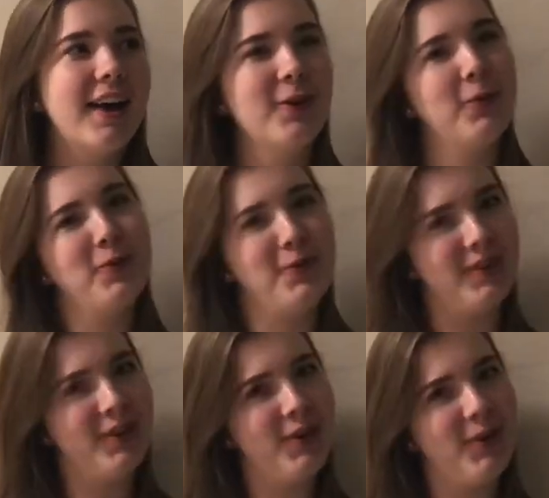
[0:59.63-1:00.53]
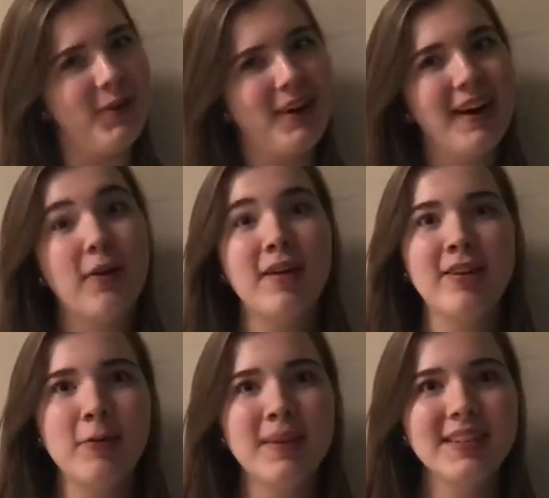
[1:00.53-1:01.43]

Oh, no. Well, I've never